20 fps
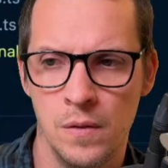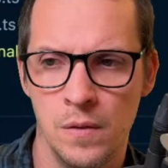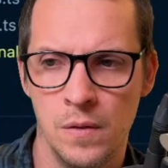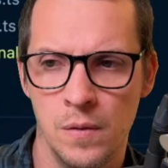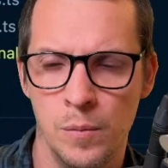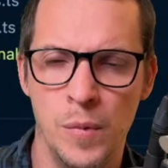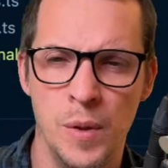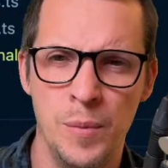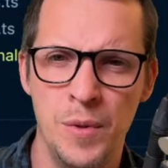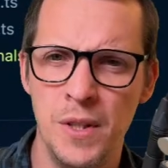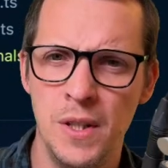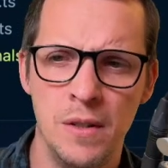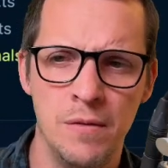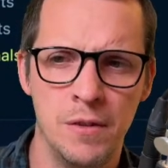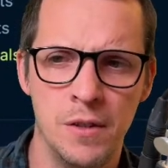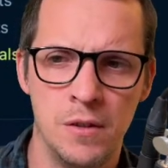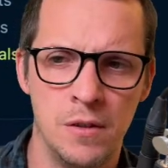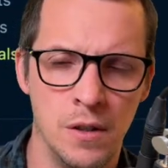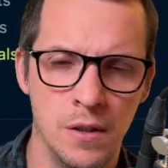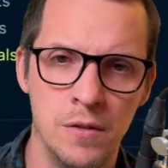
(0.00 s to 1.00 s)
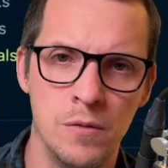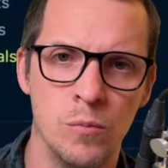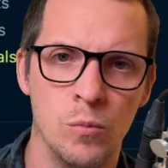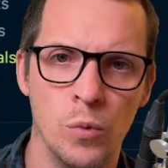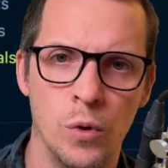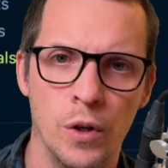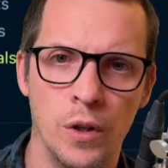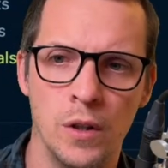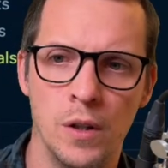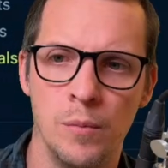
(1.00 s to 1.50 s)
Maybe it even doesn't
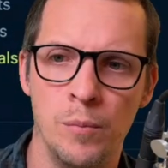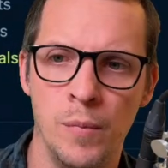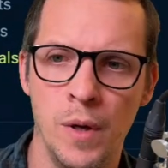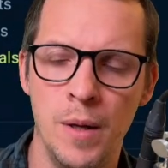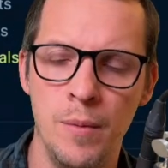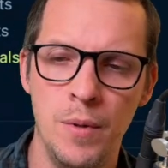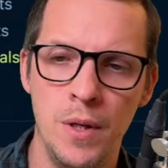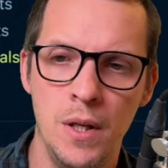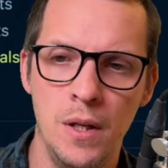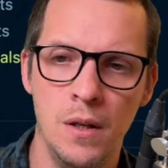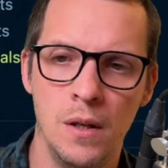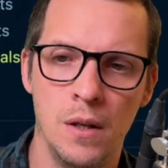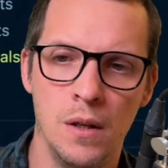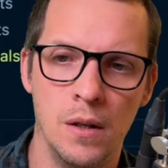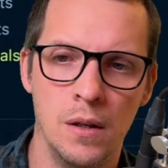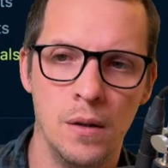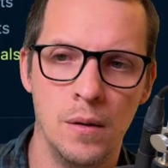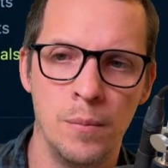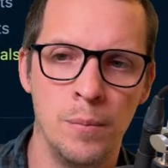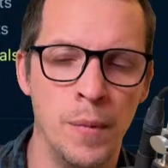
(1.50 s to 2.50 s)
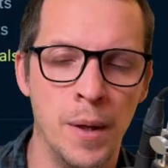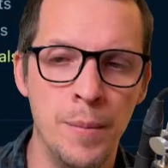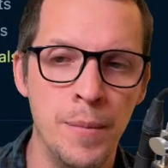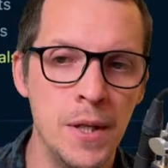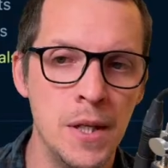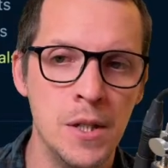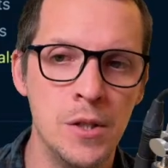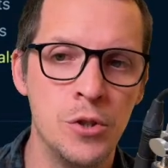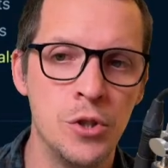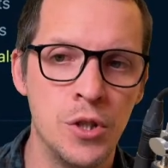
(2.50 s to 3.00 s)
work. Maybe
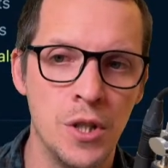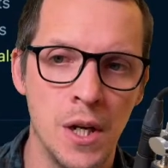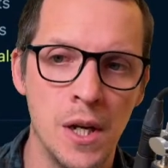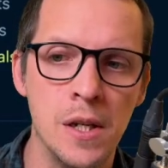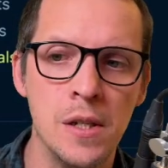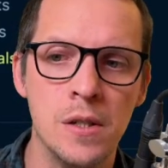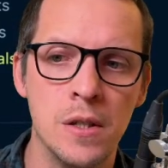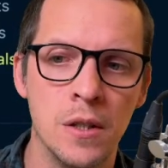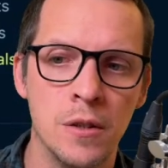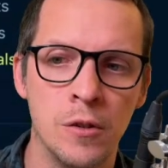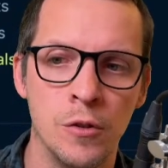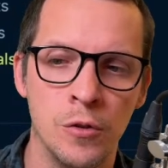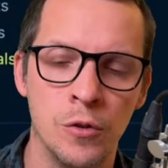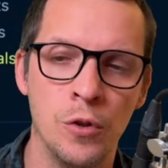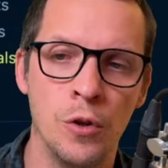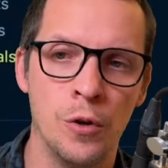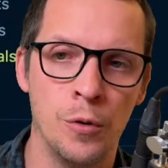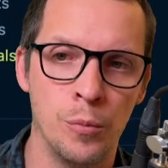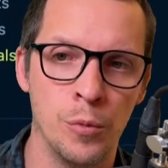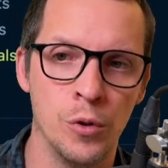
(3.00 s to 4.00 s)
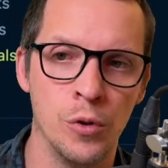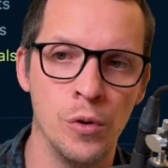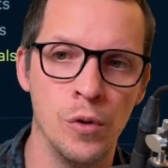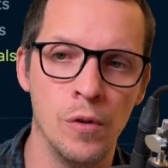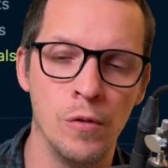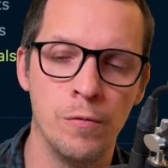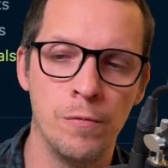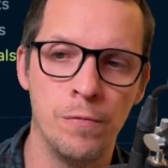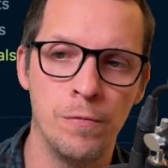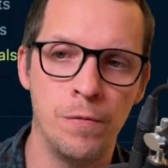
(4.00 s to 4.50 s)
he changed it to terminal
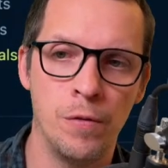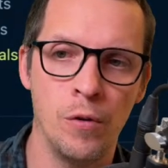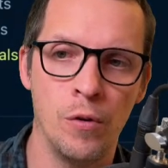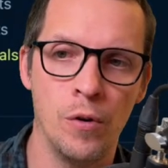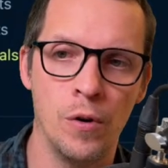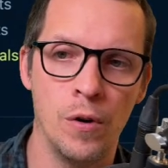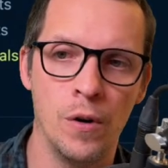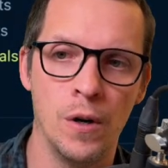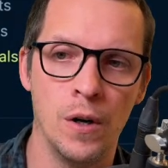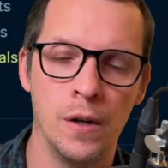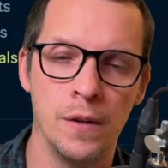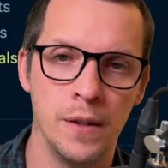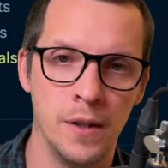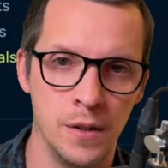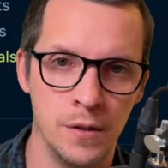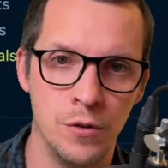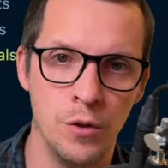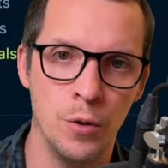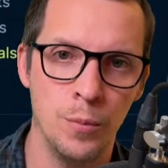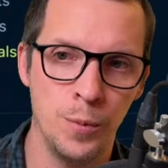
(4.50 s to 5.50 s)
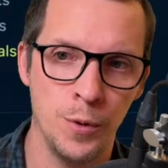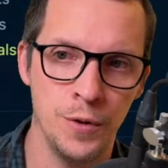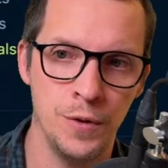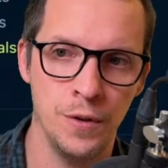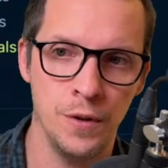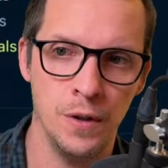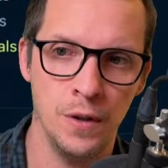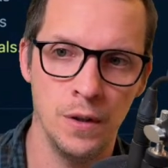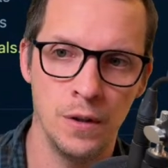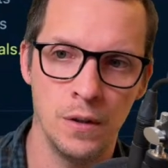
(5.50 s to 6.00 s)
for the
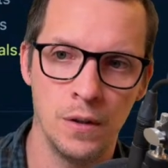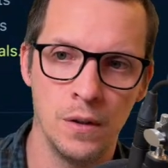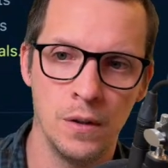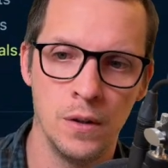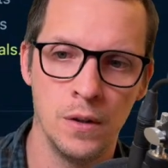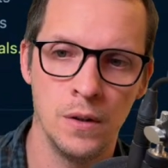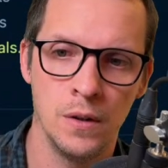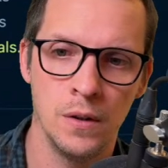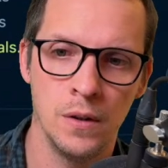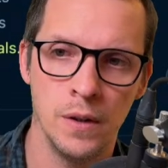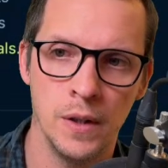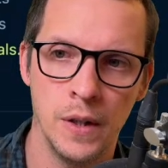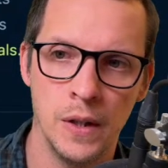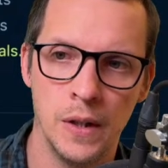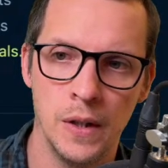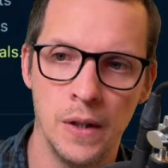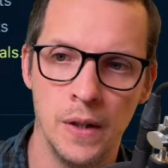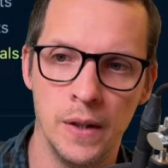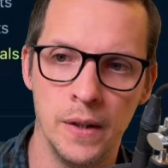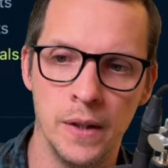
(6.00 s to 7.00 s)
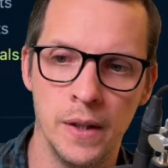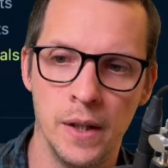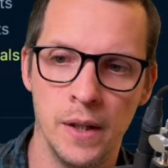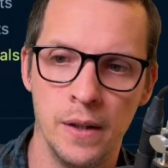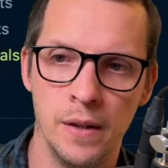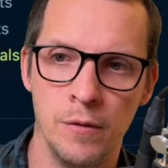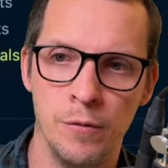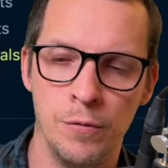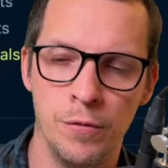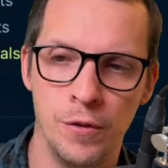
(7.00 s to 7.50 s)
interpreter, and then
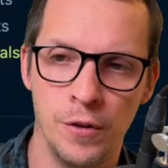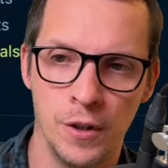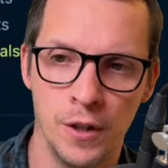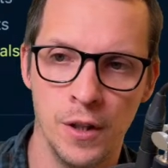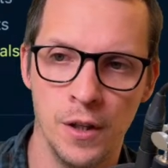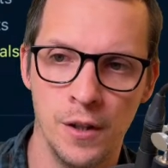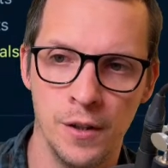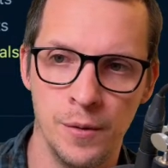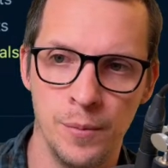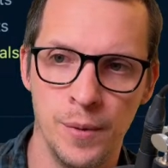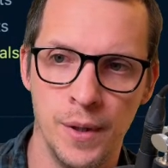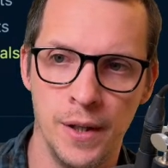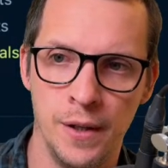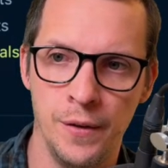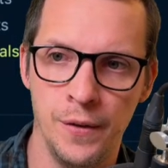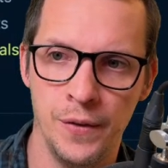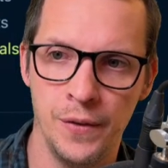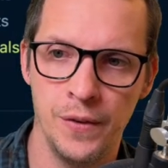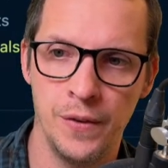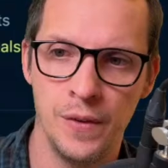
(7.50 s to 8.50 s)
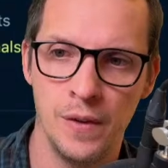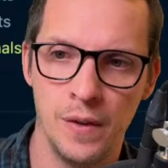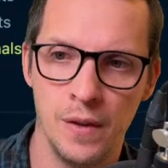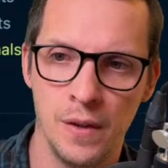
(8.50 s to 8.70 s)
it forgot about